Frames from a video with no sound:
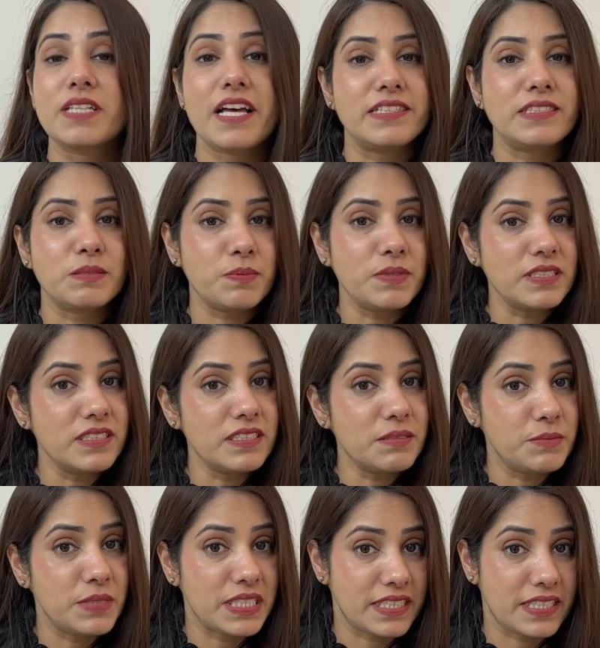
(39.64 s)
as per their
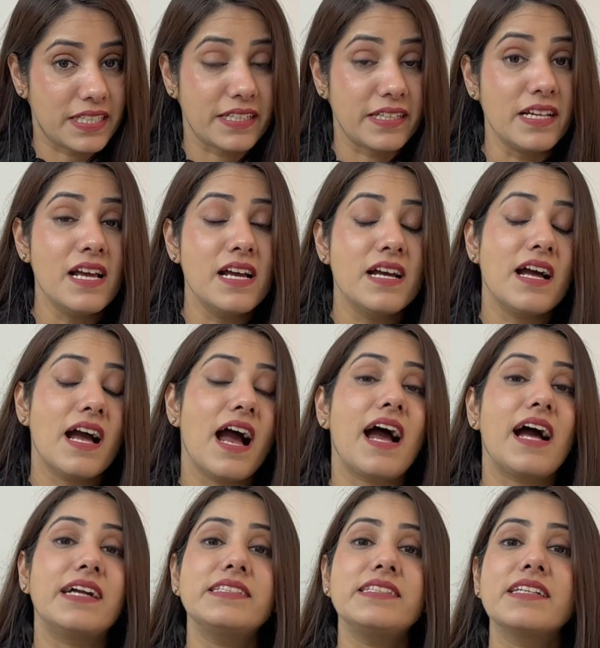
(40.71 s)
meaning,
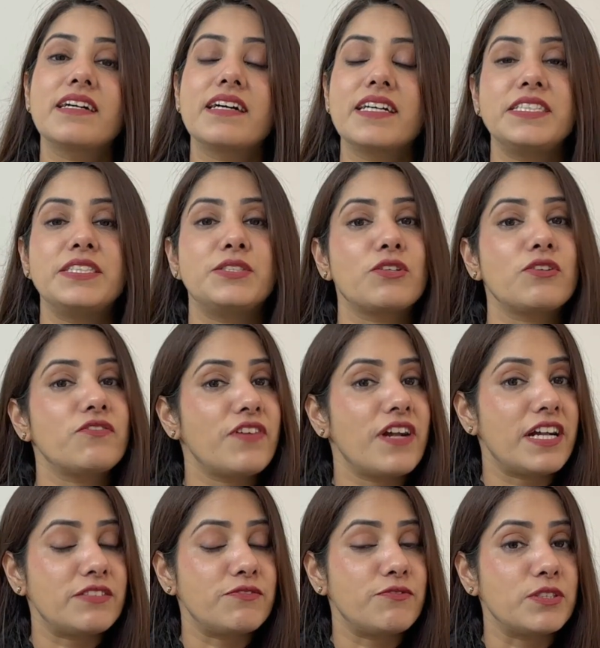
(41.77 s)
and the kinds of
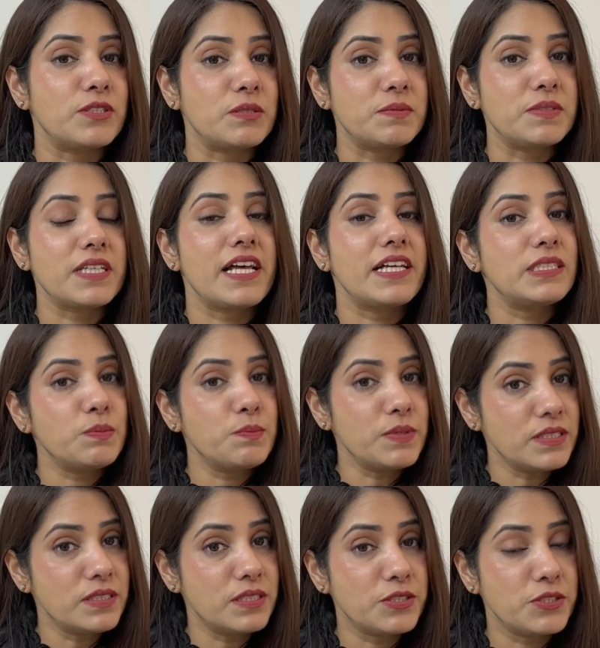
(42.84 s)
adverbs as
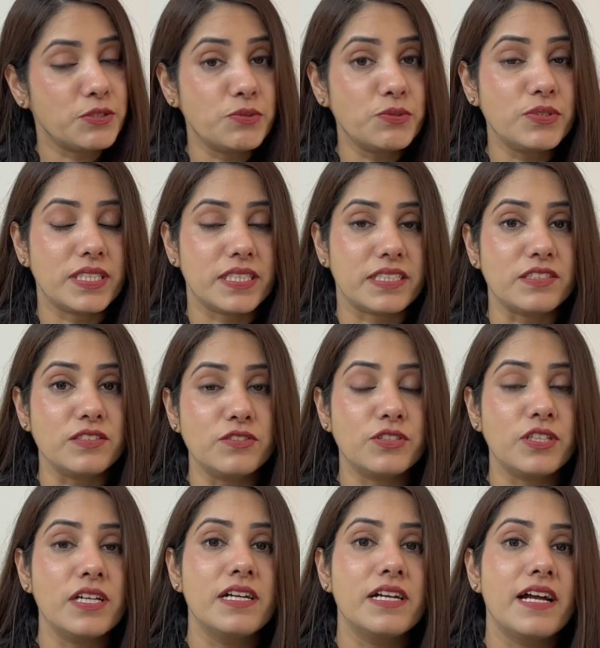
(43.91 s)
per the usage,